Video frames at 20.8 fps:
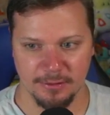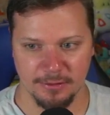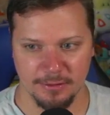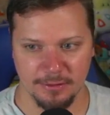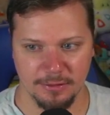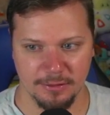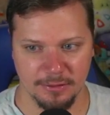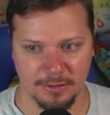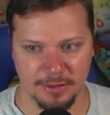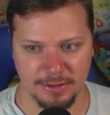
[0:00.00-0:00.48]

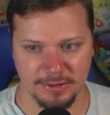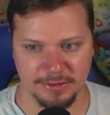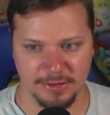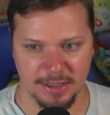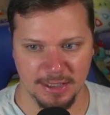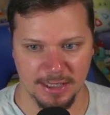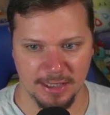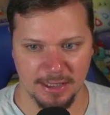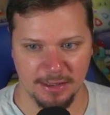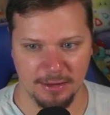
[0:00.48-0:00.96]
goodies
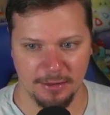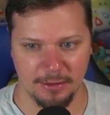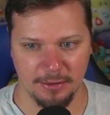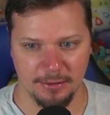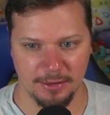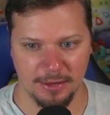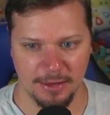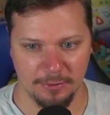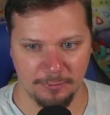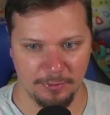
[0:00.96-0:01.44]
right
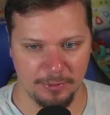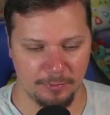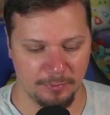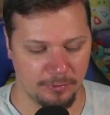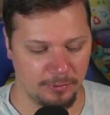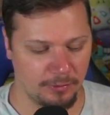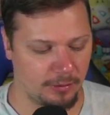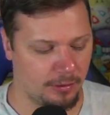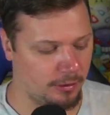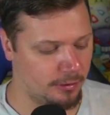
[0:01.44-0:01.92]
here that we
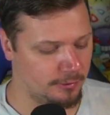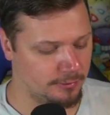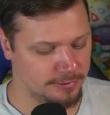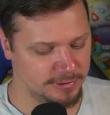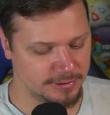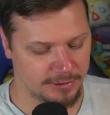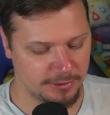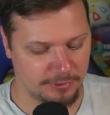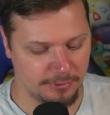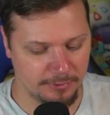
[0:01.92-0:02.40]
will
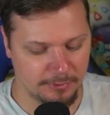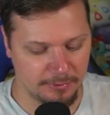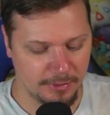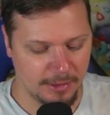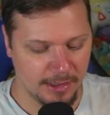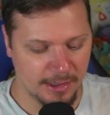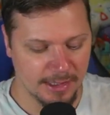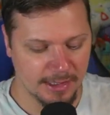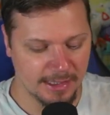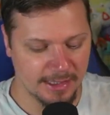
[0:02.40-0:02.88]
also
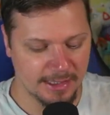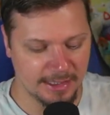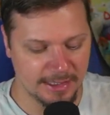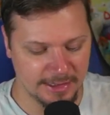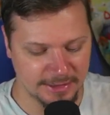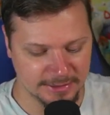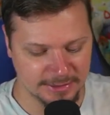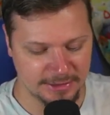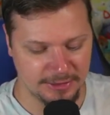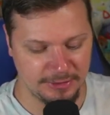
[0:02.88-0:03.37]
get
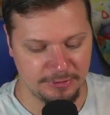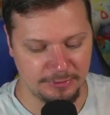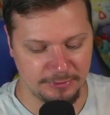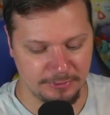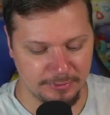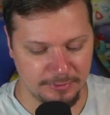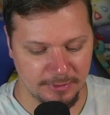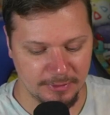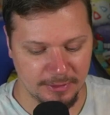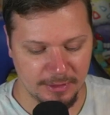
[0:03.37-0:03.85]

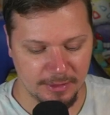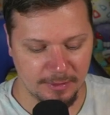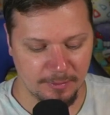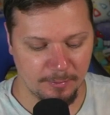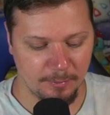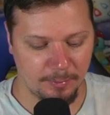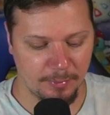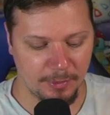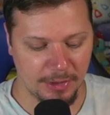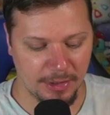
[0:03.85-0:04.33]
into.
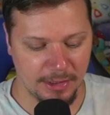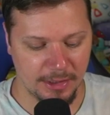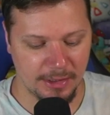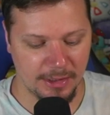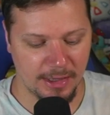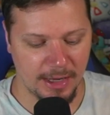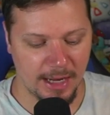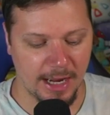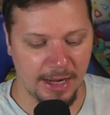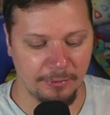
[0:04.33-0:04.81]

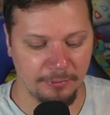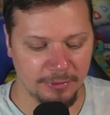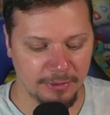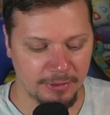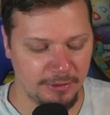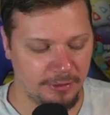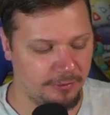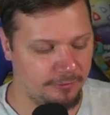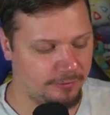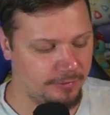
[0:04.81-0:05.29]
But I want to
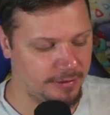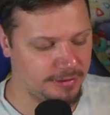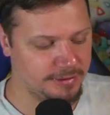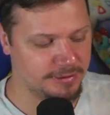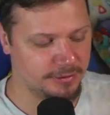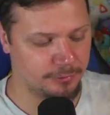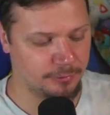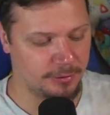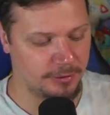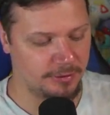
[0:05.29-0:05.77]
know if these
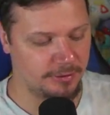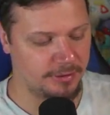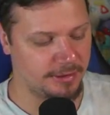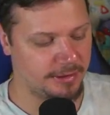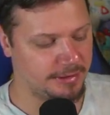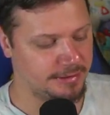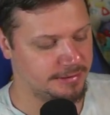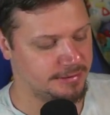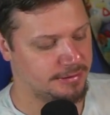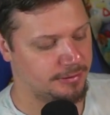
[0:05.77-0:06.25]
are worth
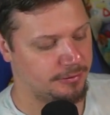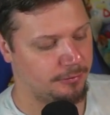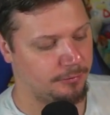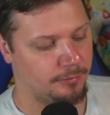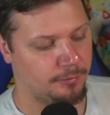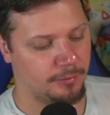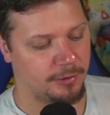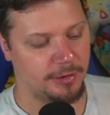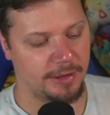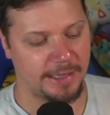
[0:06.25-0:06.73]
it. So
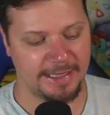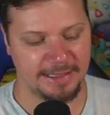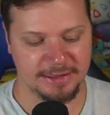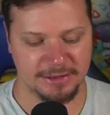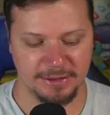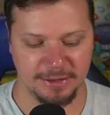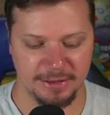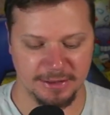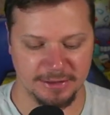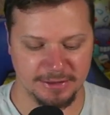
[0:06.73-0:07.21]
we're
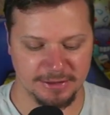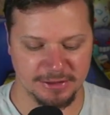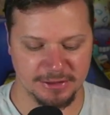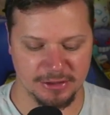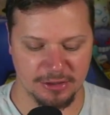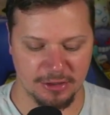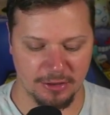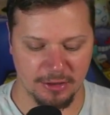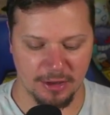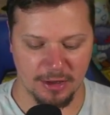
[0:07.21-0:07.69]
actually going to
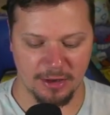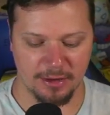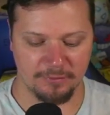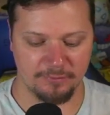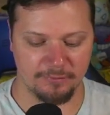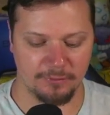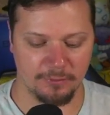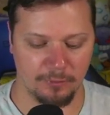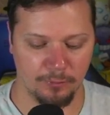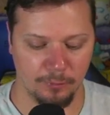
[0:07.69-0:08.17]
start
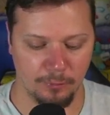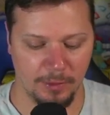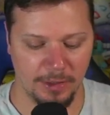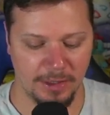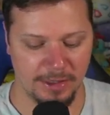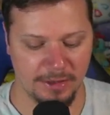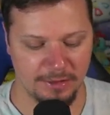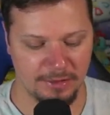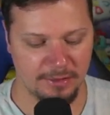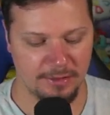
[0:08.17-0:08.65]
off
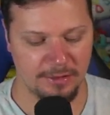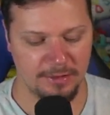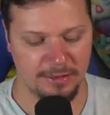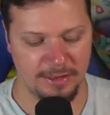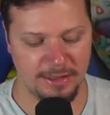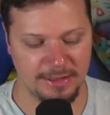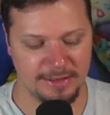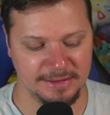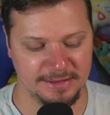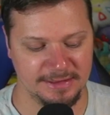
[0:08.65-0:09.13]
with
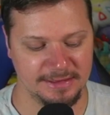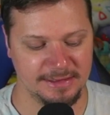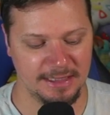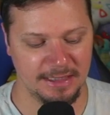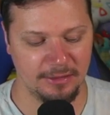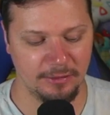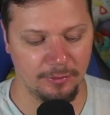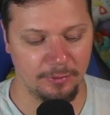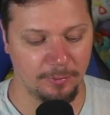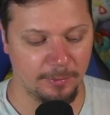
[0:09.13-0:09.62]
the
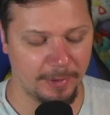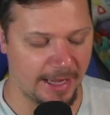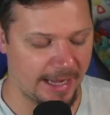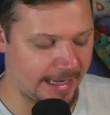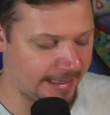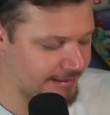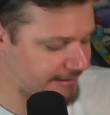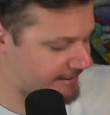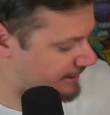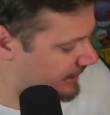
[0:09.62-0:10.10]
single
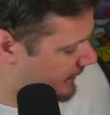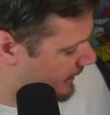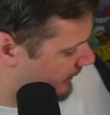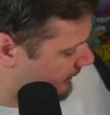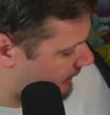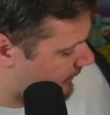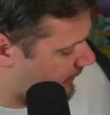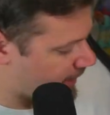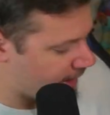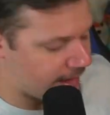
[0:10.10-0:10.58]
packs that
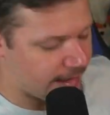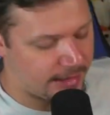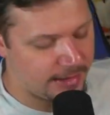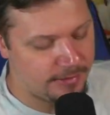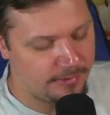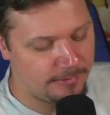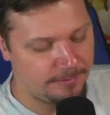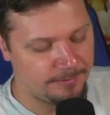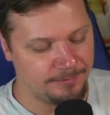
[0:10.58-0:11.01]
I've got.